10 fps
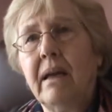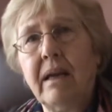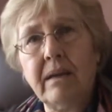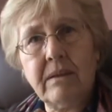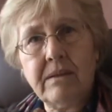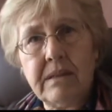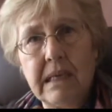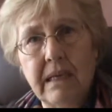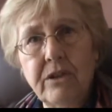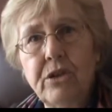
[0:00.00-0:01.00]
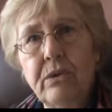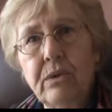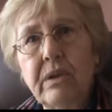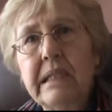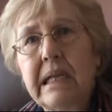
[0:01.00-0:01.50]
and I
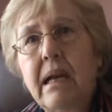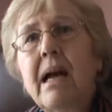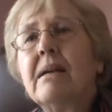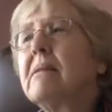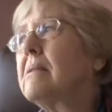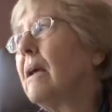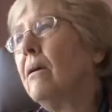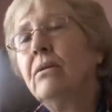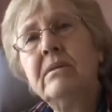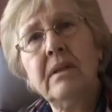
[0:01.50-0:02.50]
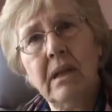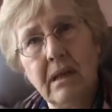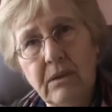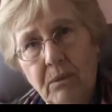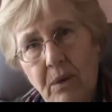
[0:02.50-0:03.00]
took a class down
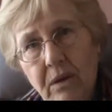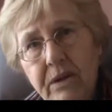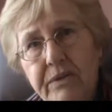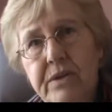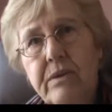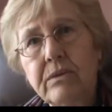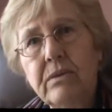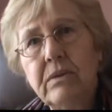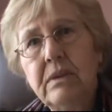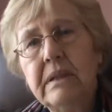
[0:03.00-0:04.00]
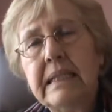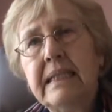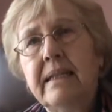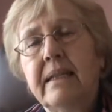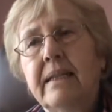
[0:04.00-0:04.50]
at the Waldorf School
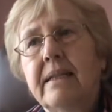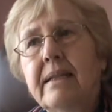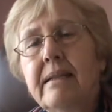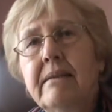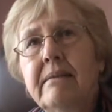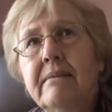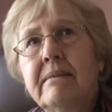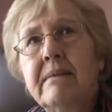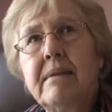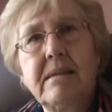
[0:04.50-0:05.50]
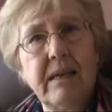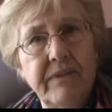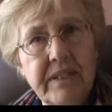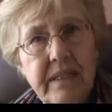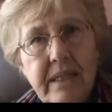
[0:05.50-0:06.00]
in
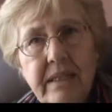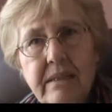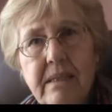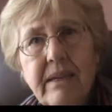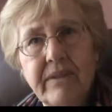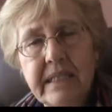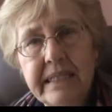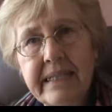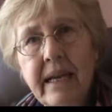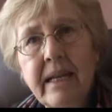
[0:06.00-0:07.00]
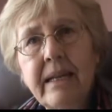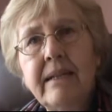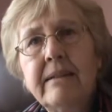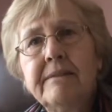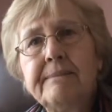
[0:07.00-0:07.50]
78,
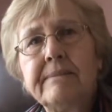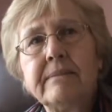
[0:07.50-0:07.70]
79.